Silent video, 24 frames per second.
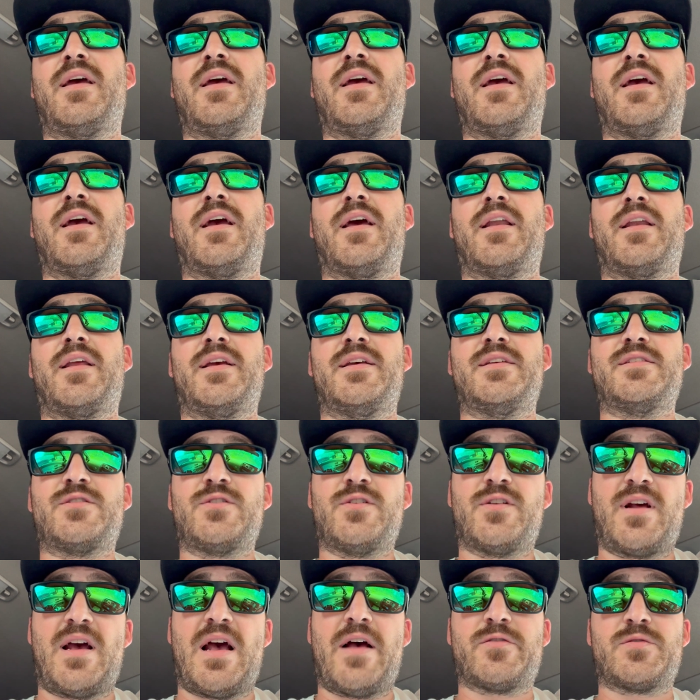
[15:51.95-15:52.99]
and he's going
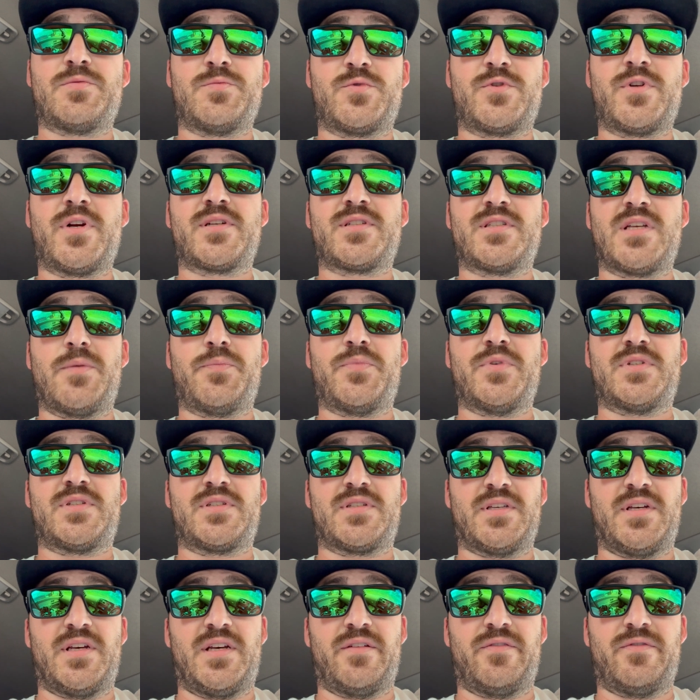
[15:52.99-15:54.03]
to have some tricks up his
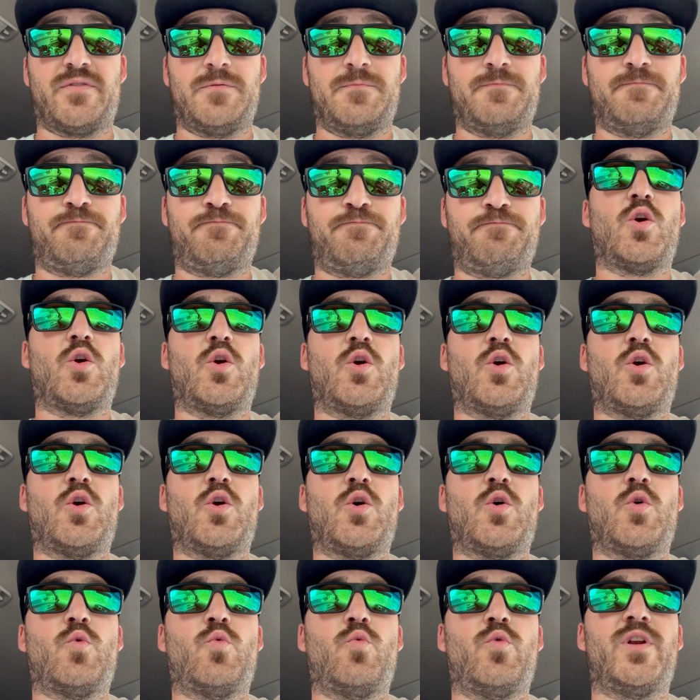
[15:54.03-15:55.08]
sleeve.
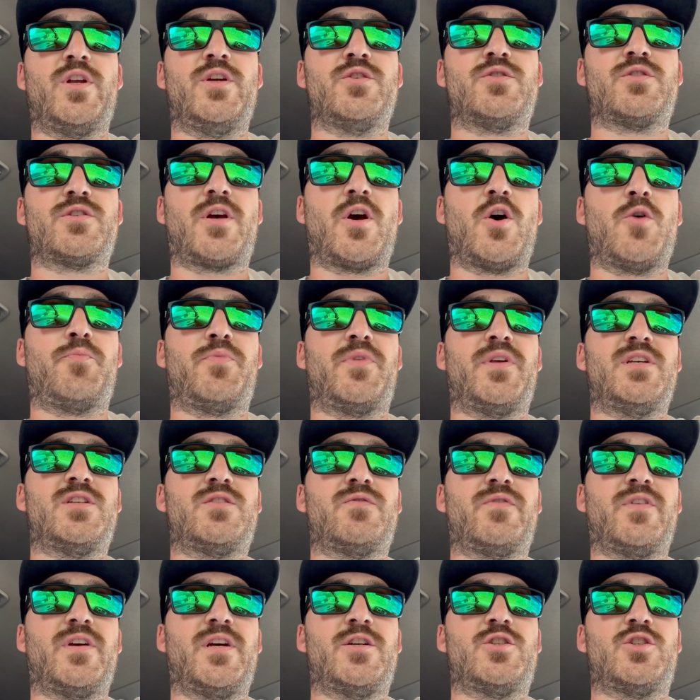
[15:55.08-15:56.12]
When you scope these
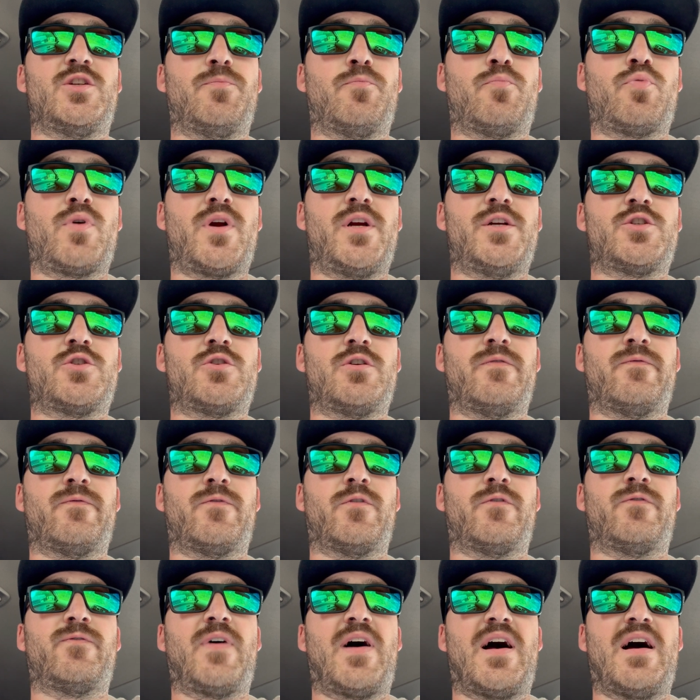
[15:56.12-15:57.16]
fish and pressure them for
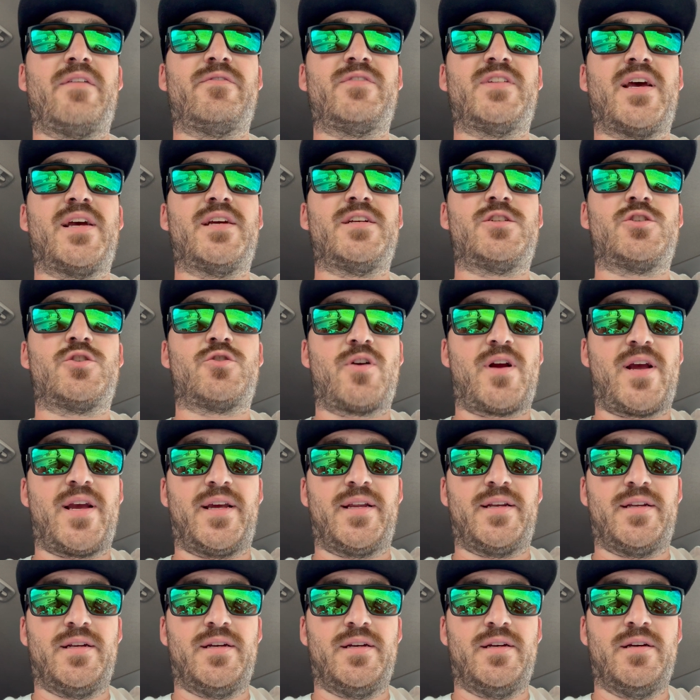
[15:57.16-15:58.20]
5 days straight,
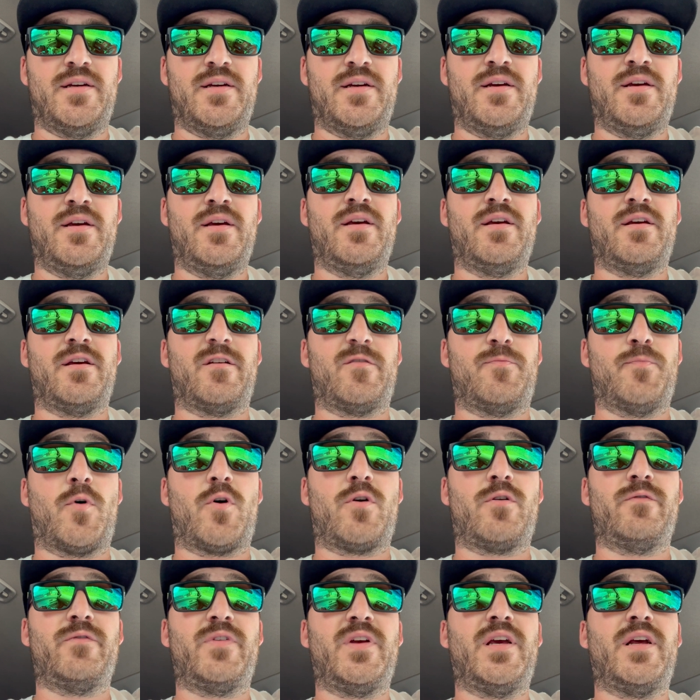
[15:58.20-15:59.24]
if
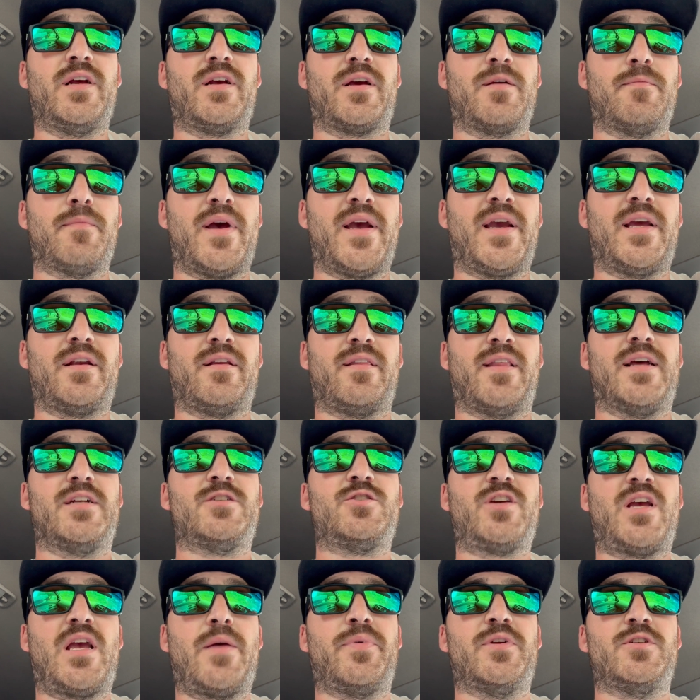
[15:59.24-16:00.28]
Martin Villa can make it in that
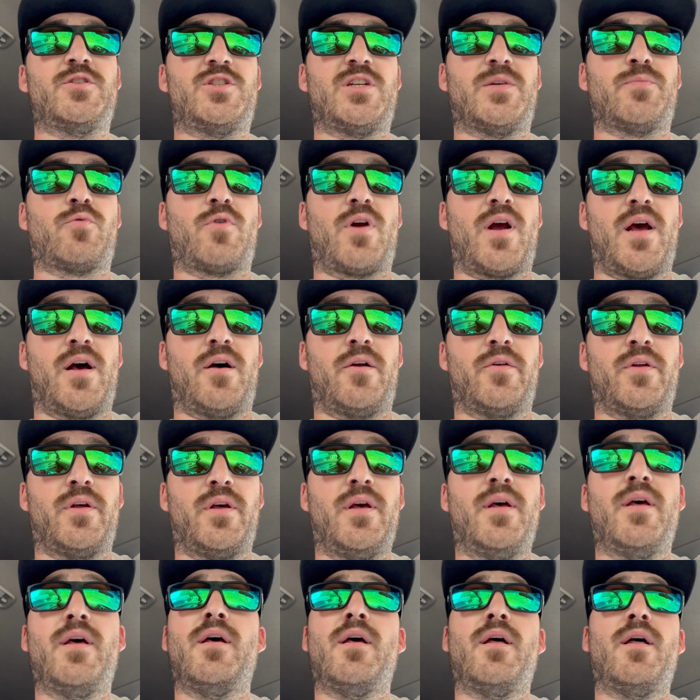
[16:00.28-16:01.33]
championship round,
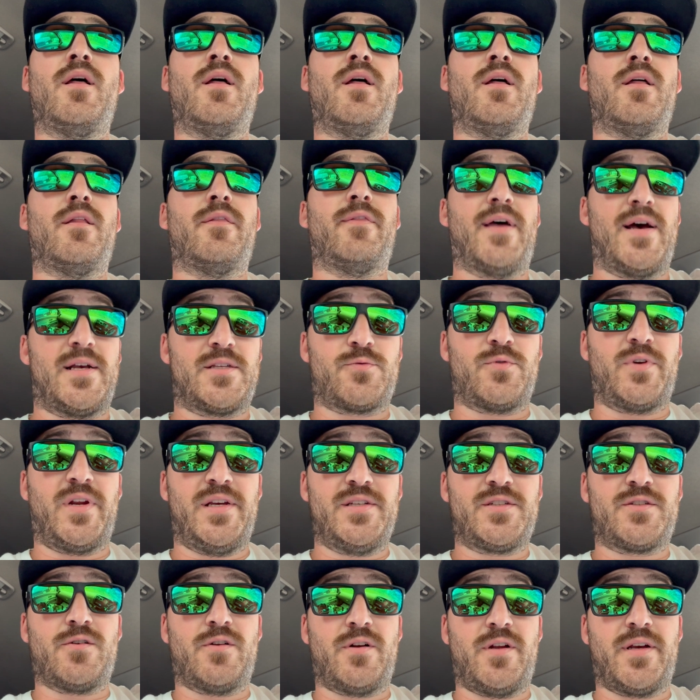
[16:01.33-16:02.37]
that's when he's
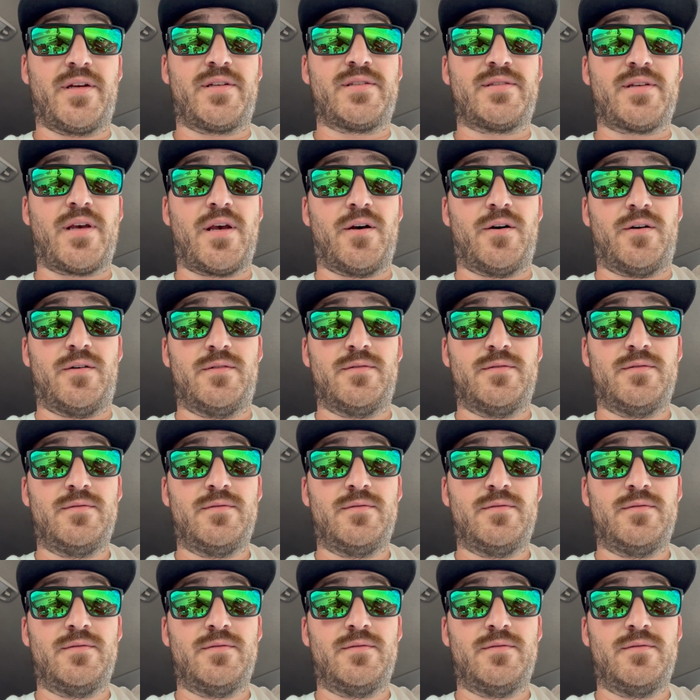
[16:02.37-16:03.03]
going to excel.